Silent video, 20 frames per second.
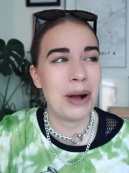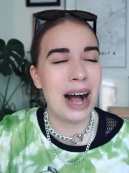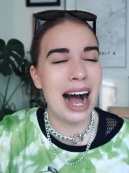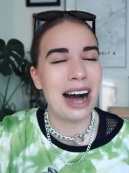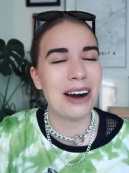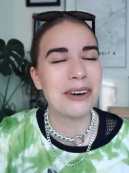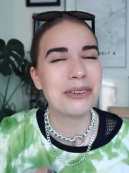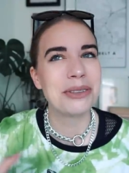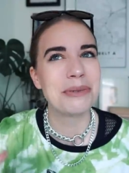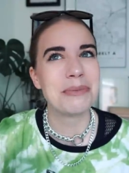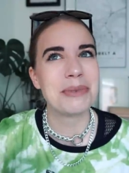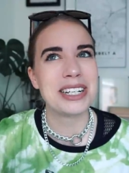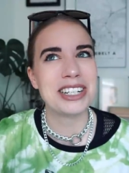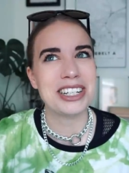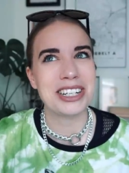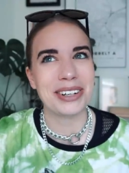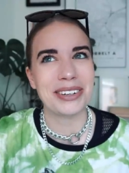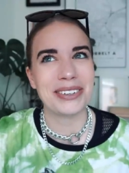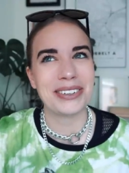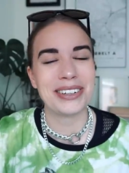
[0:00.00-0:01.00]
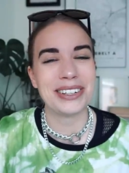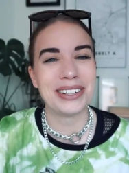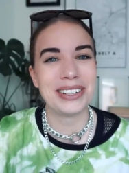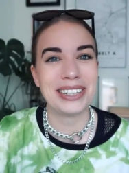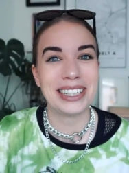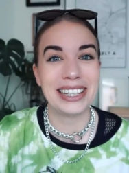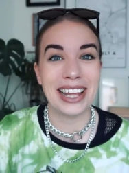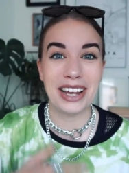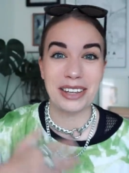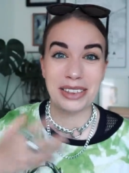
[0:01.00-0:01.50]
how the
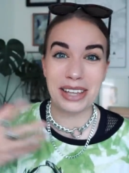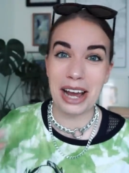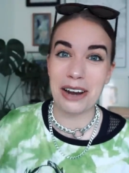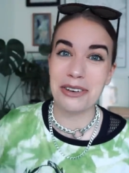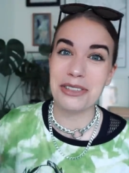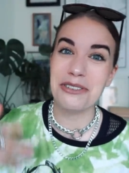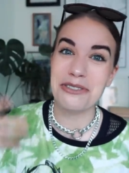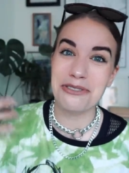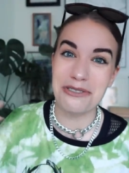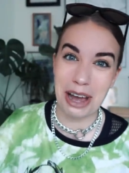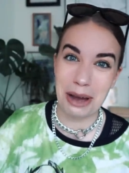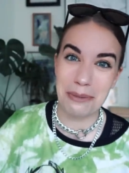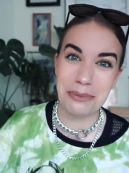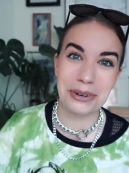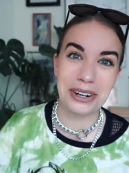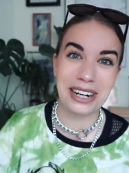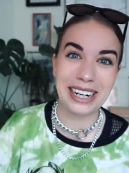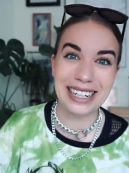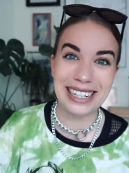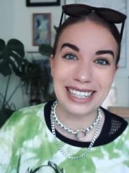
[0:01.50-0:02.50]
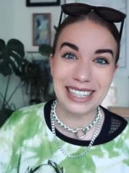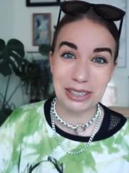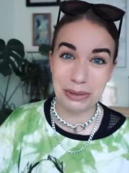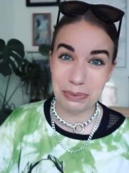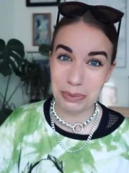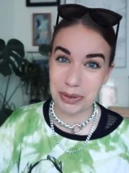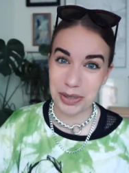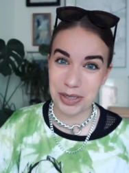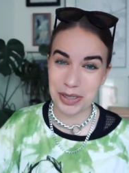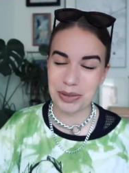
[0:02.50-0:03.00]
material, like how the fabric is
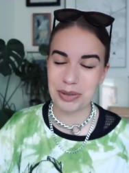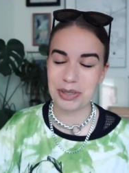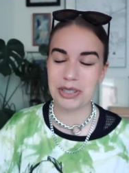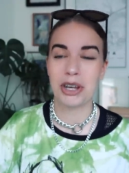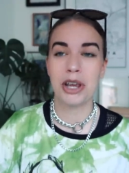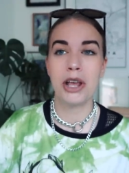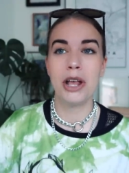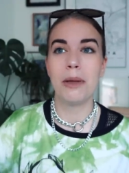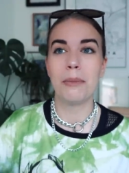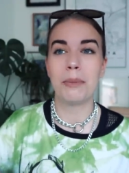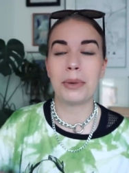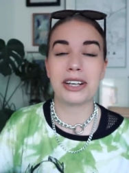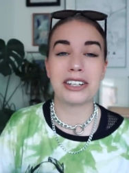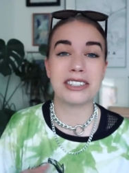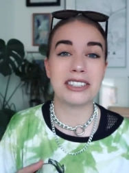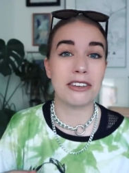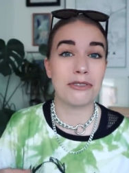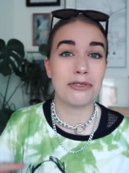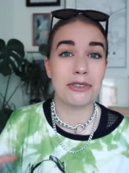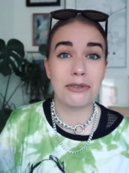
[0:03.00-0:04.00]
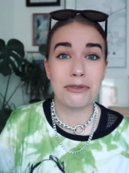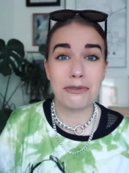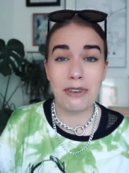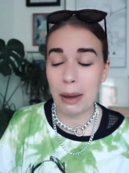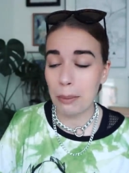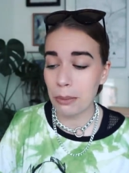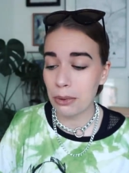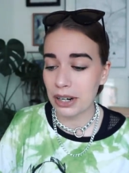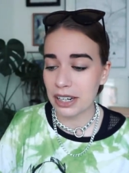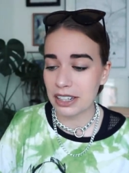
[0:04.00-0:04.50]
produced. Because if the
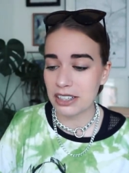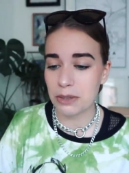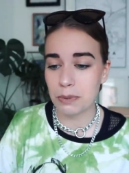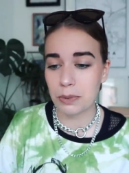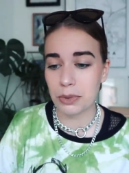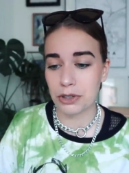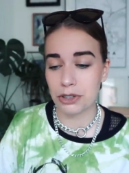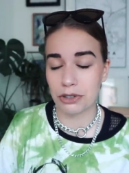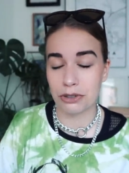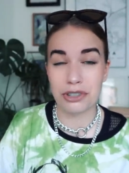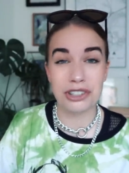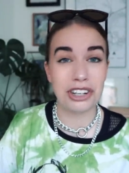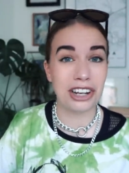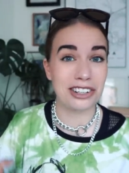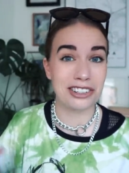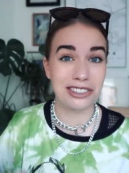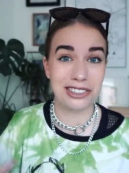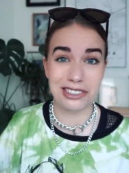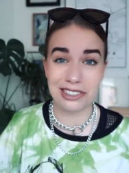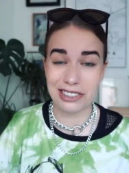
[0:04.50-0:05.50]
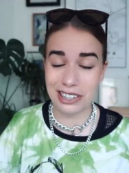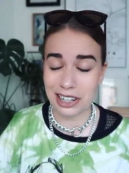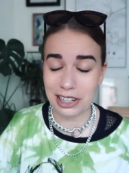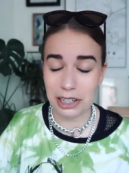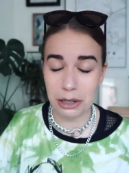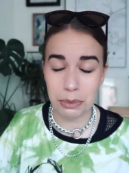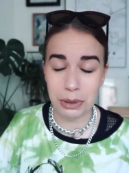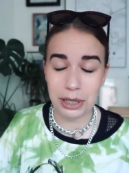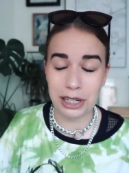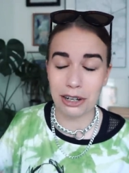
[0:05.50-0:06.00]
fabric is produced
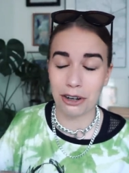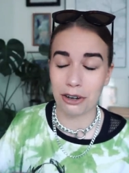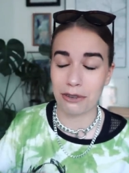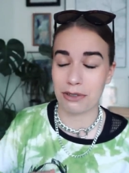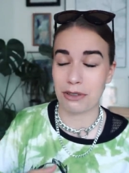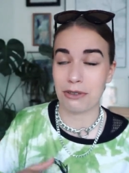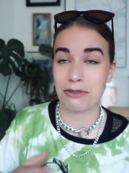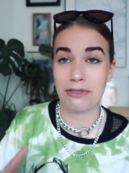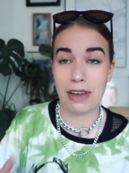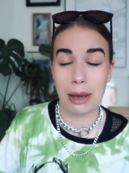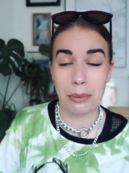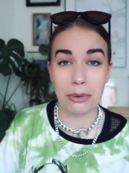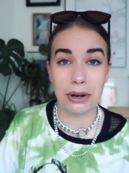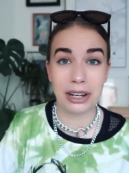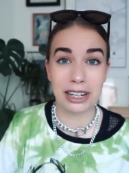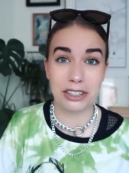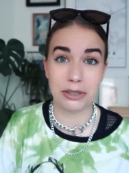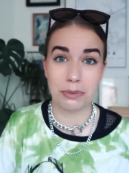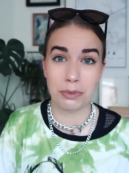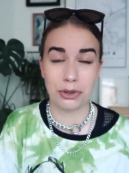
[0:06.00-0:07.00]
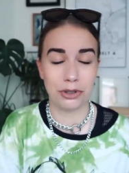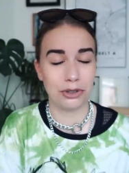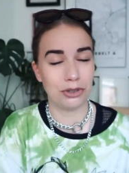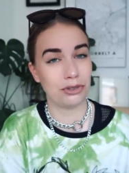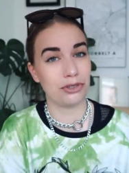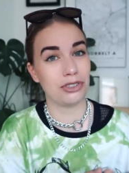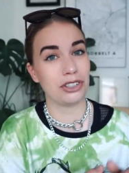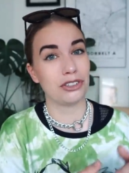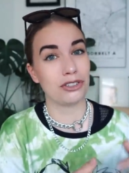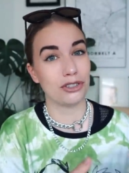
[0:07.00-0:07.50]
unsustainably or if the fabric is
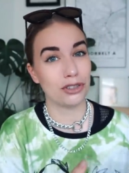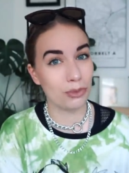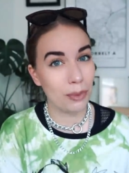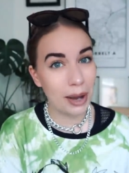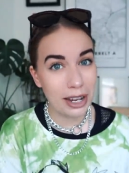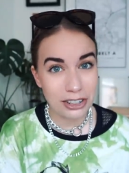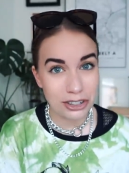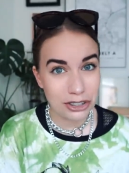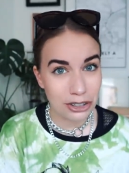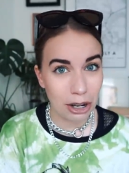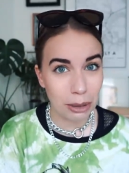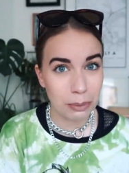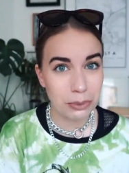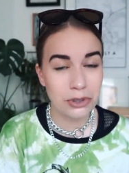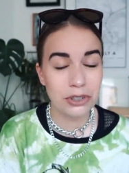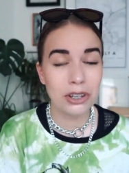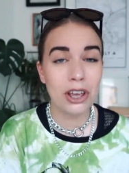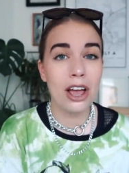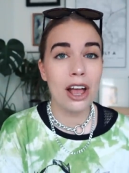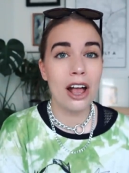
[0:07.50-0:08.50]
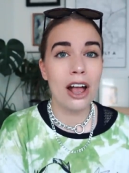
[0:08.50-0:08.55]
produced in sweatshops,